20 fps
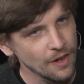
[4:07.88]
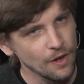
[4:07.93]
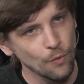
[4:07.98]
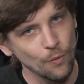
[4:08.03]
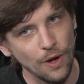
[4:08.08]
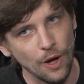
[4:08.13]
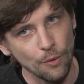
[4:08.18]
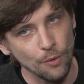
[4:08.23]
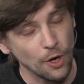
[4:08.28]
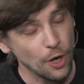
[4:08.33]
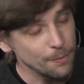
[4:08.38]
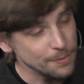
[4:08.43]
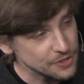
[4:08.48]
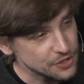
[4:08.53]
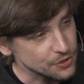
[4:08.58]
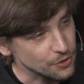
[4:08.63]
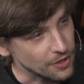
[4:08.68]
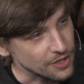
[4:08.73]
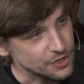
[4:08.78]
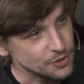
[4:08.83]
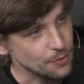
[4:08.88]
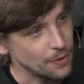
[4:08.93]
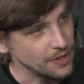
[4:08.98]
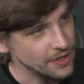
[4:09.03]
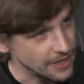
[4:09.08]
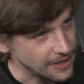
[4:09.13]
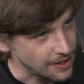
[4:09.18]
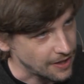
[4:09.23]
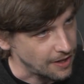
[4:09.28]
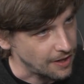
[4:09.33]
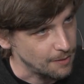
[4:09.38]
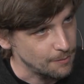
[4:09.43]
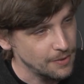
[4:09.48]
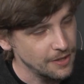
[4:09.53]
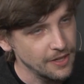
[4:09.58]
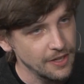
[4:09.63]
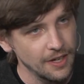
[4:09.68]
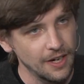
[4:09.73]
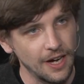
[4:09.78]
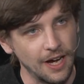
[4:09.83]
Well, we're open source, we're on GitHub.
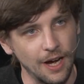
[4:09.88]
Okay.